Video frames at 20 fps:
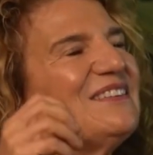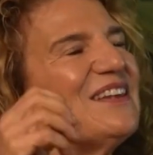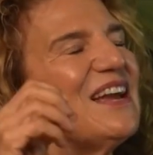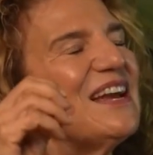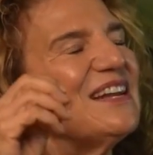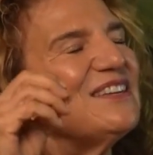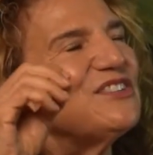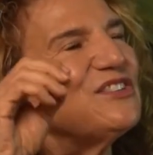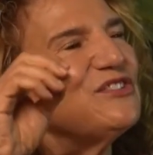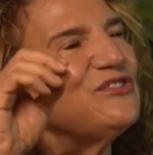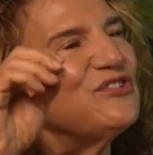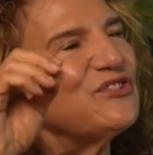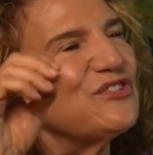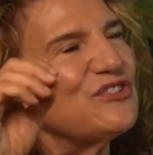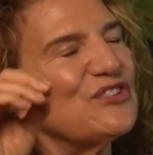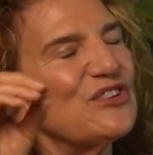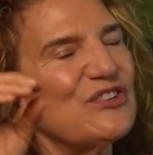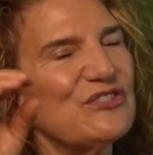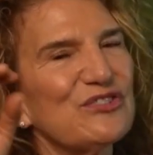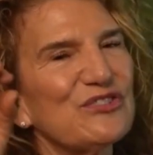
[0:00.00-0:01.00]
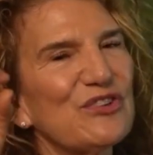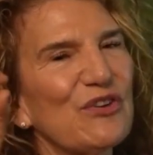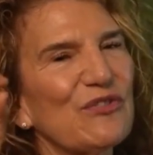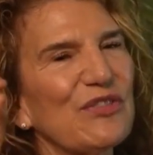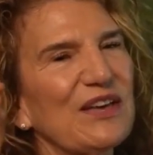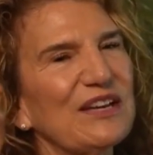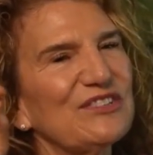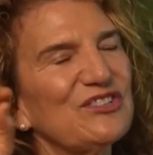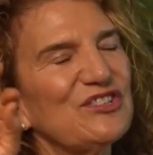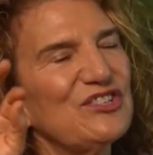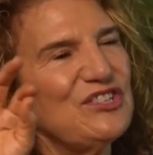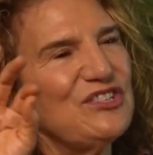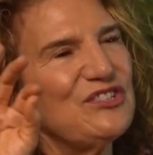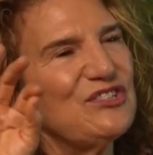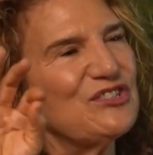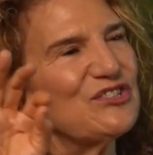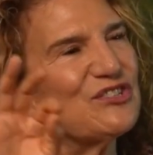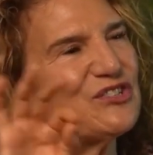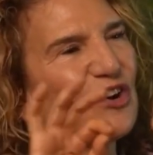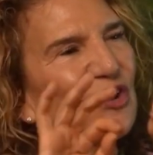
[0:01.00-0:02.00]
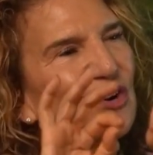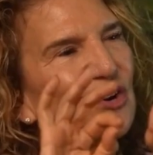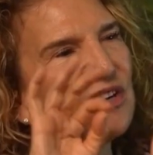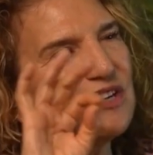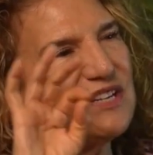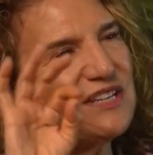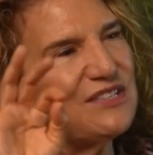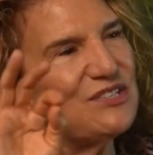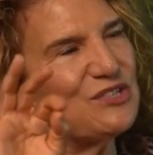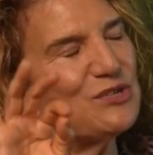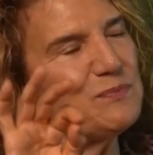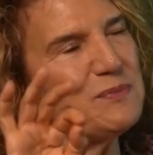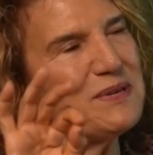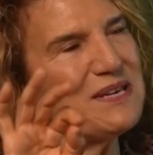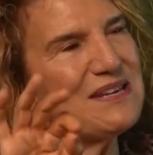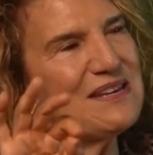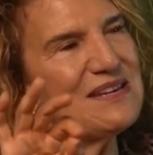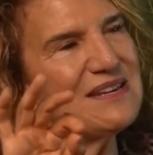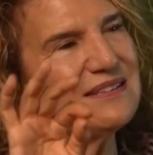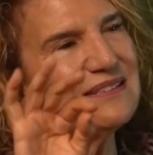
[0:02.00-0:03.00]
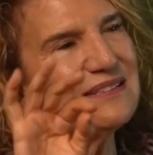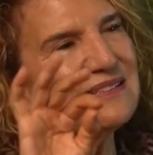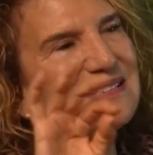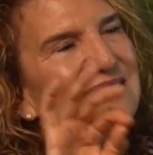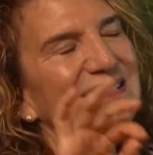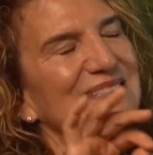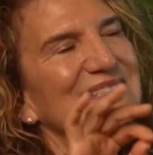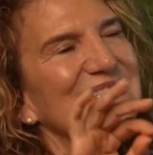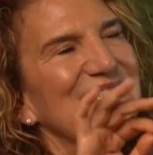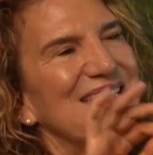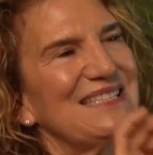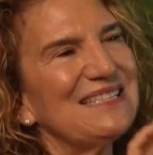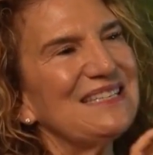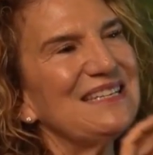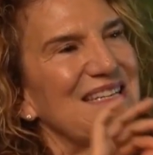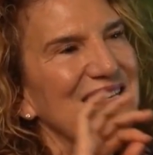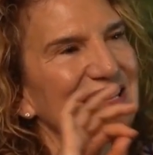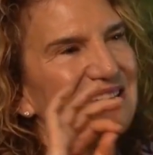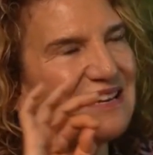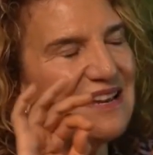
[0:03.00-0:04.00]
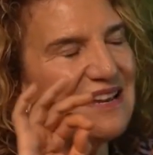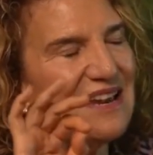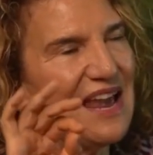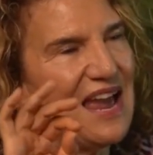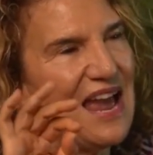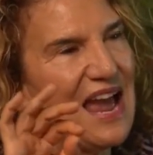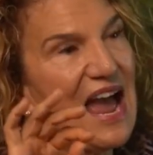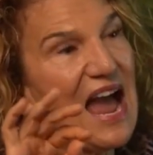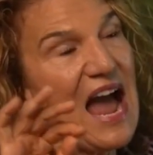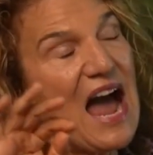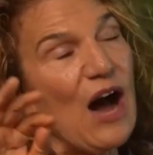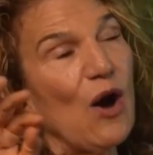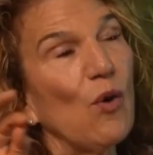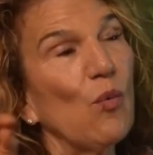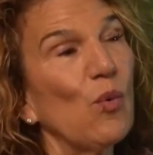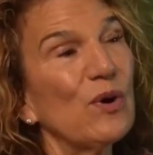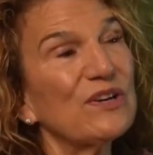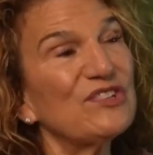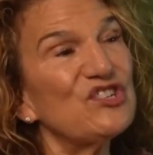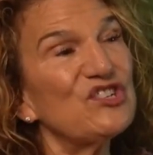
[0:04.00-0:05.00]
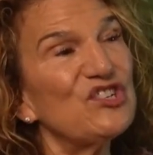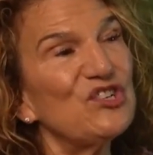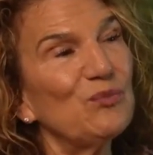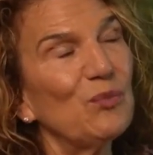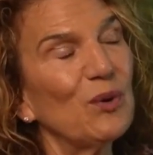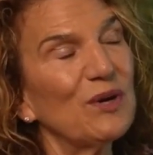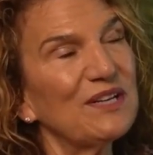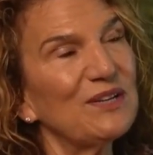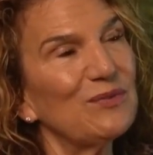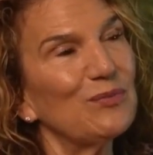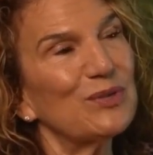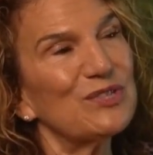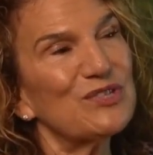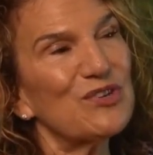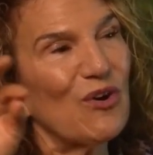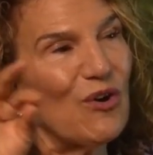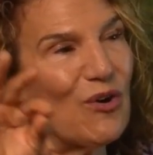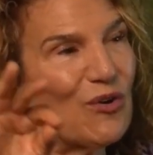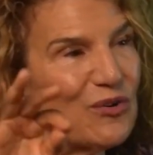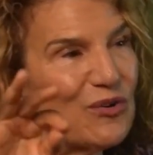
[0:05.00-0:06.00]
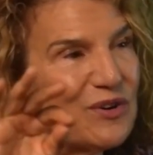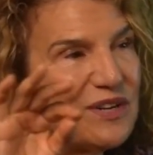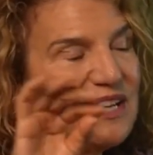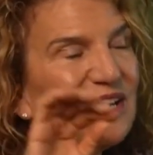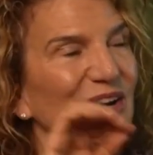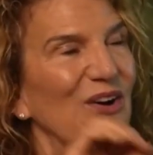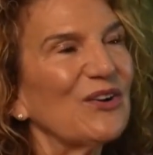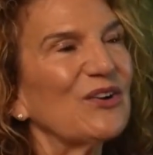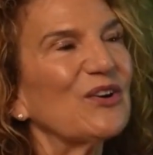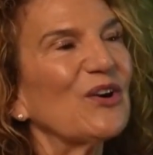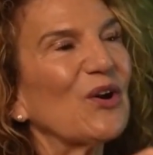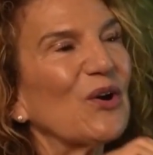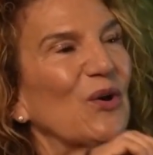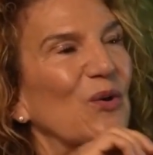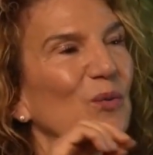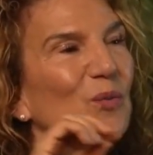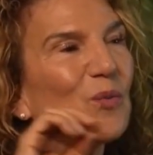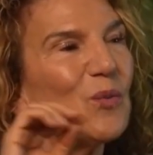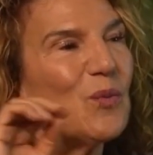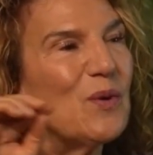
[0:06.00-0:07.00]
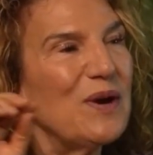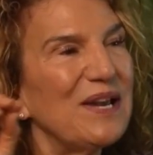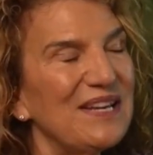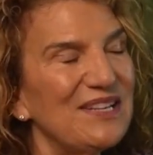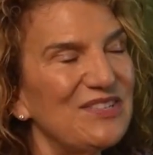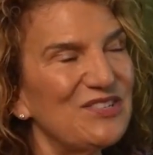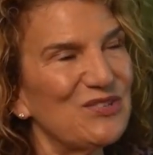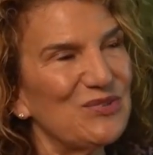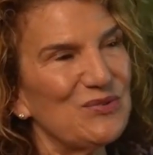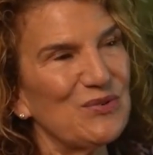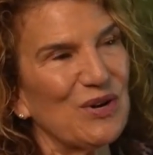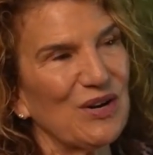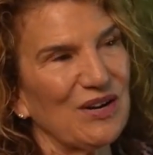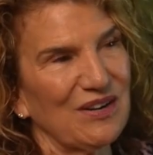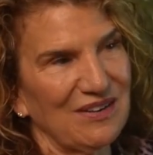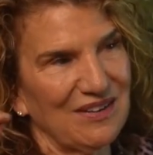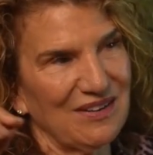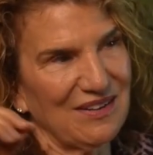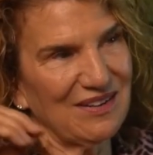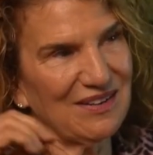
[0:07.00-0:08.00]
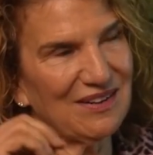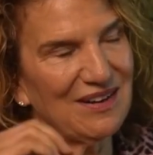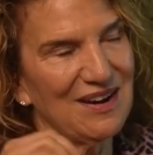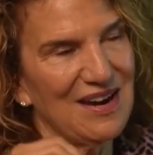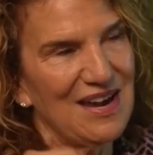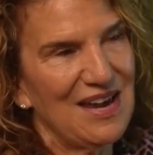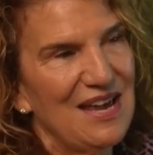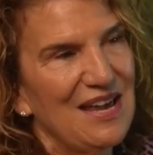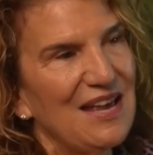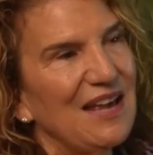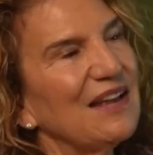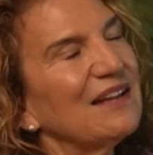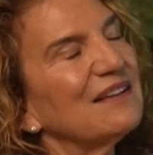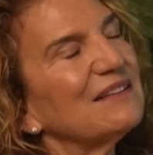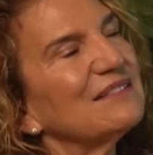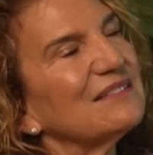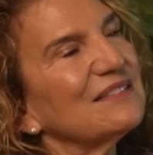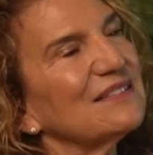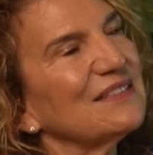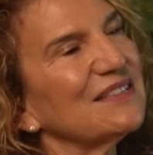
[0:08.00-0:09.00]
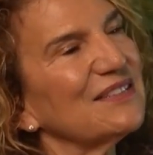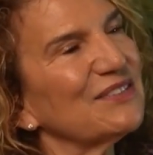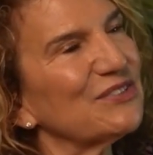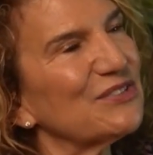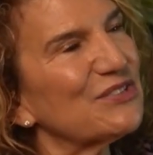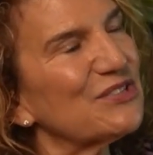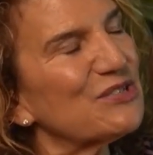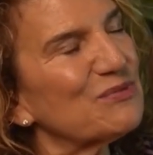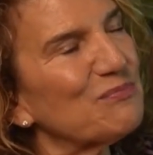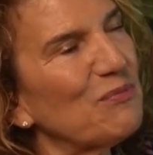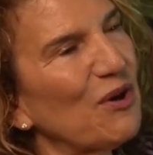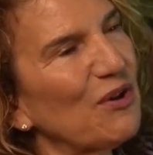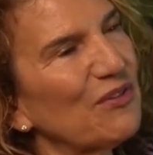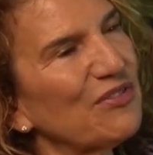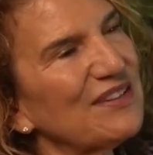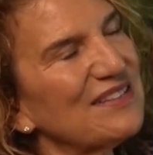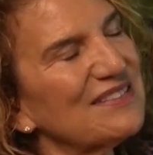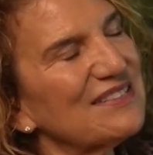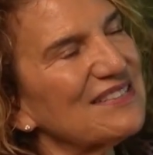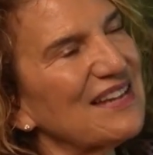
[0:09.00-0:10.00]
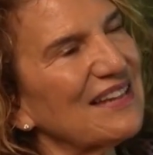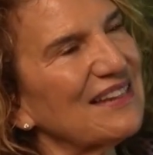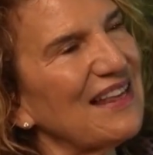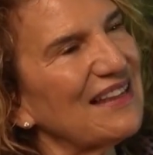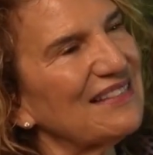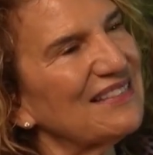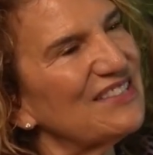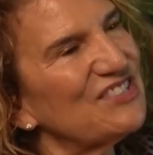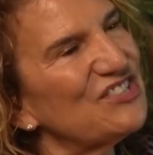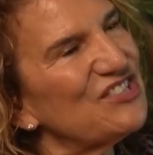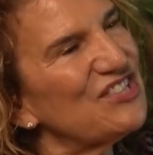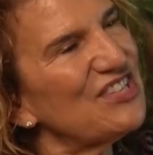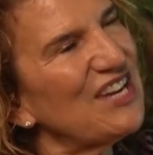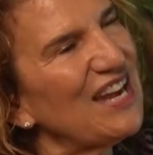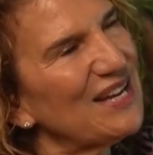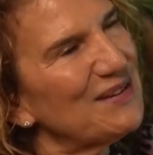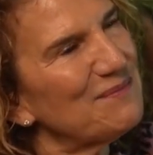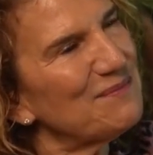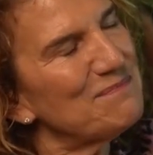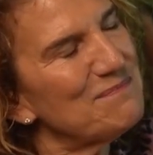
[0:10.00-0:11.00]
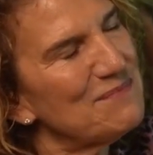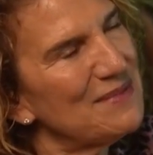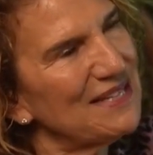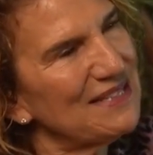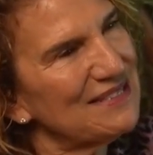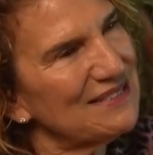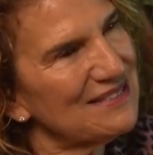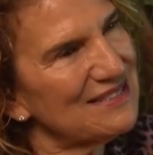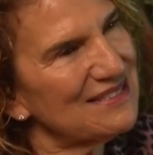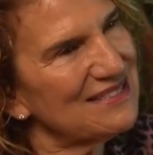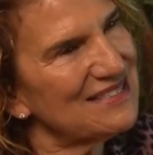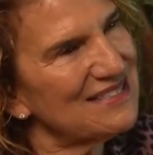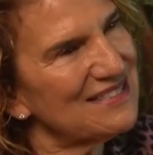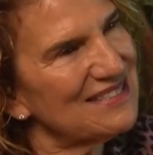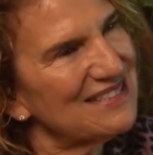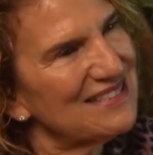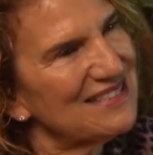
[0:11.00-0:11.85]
And to just, so that she started to begin to see how what she wanted was already on her way to her, little small things like that she had missed.